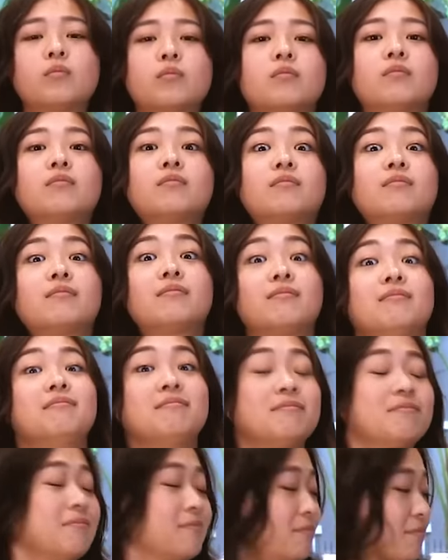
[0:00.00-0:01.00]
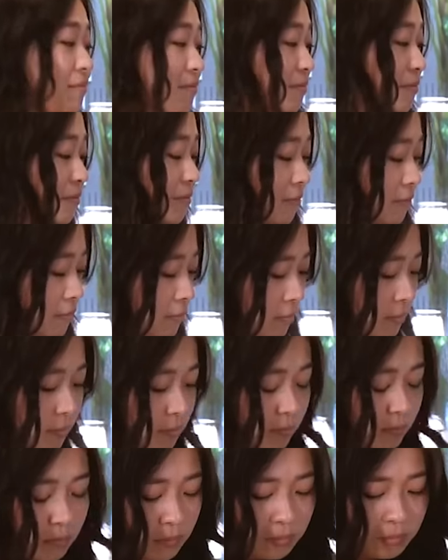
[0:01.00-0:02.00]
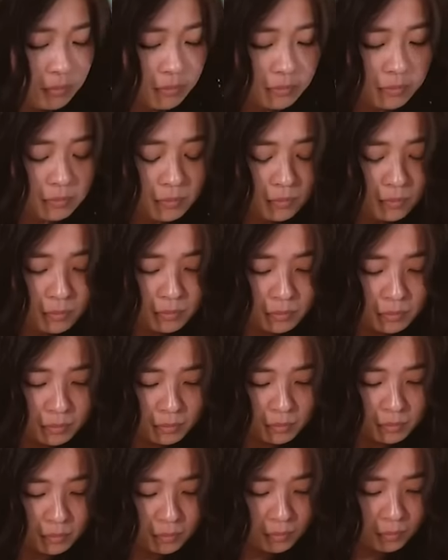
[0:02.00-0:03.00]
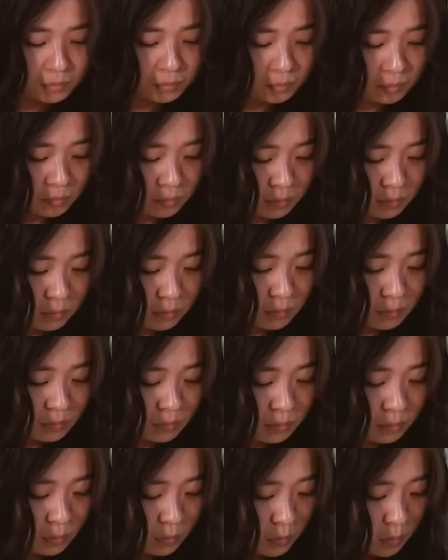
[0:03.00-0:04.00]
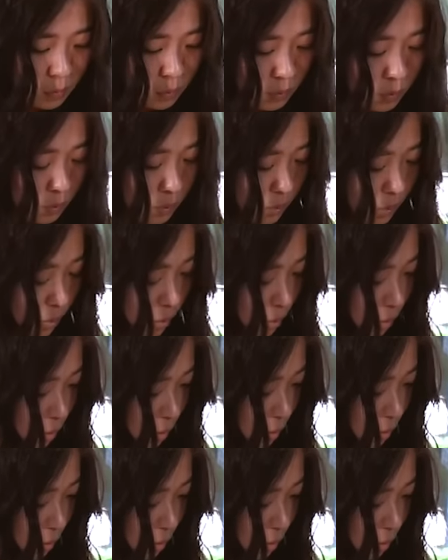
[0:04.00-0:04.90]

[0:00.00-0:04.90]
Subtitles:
(silent)